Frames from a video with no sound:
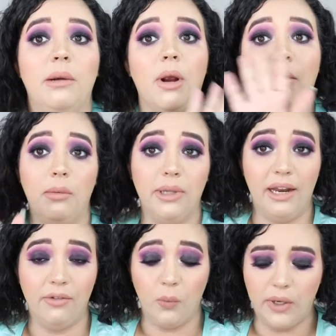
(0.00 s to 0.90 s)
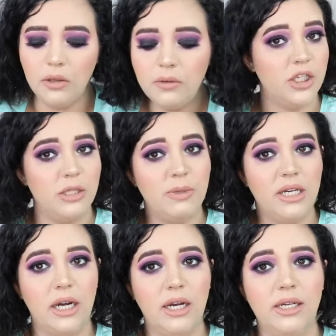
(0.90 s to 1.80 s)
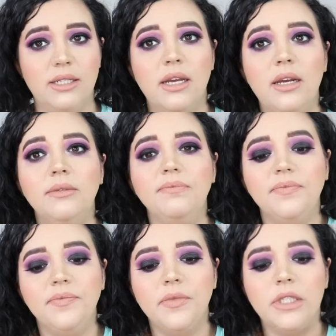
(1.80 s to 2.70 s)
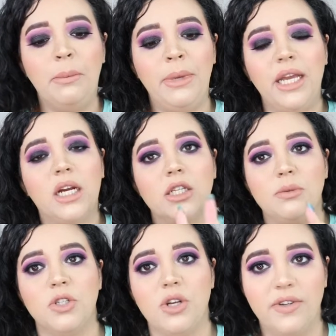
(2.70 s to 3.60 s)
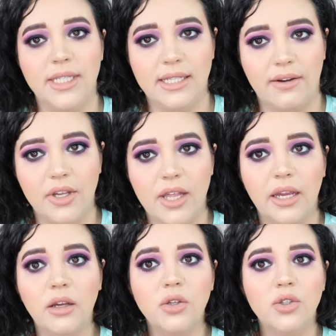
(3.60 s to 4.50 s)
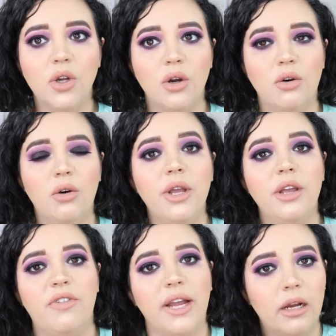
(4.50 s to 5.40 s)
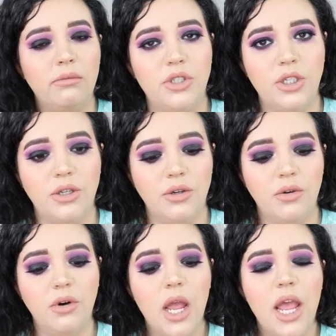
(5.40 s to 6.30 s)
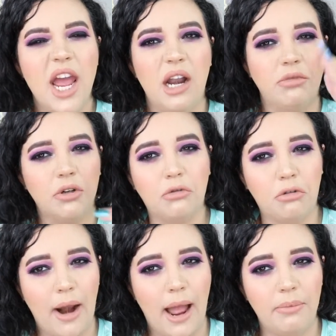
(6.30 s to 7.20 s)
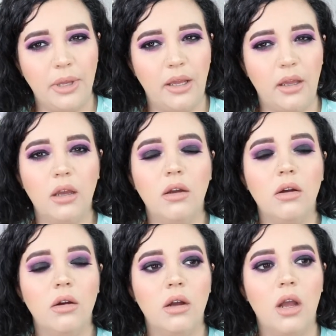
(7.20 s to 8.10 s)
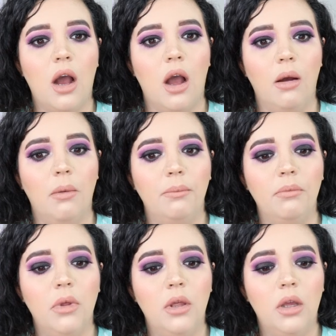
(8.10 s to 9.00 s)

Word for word: I probably never will just because to me, customer service is everything. So if I come to you and I'm real crappy um,